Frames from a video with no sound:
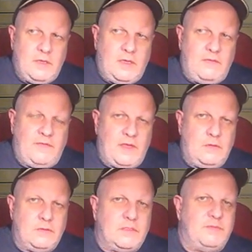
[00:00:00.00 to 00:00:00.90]
if they
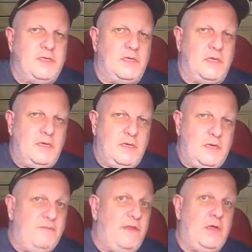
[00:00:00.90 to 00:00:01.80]
could speak? And
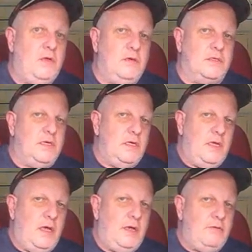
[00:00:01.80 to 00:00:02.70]
if they could,
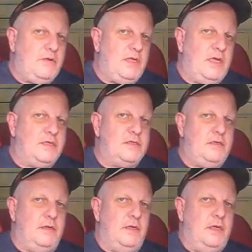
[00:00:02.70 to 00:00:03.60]
how would they get
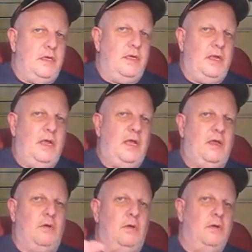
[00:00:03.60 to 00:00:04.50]
on? And
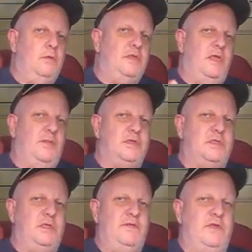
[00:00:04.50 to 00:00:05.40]
how would they
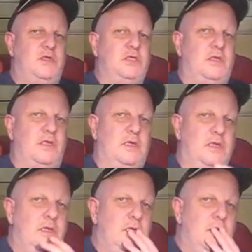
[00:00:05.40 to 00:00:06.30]
perceive each other?
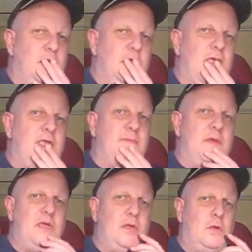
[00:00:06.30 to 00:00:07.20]
It
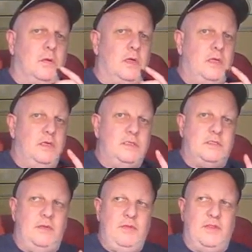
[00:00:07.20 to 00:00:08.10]
might look
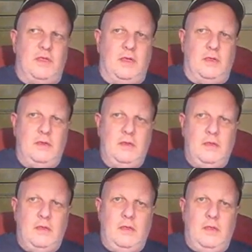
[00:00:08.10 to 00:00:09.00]
something
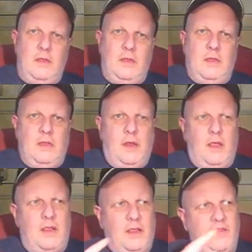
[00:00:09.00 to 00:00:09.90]

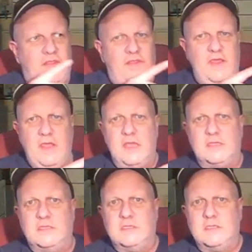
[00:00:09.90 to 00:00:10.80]
like
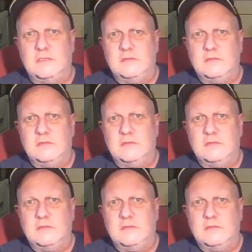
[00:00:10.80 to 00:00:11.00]
this.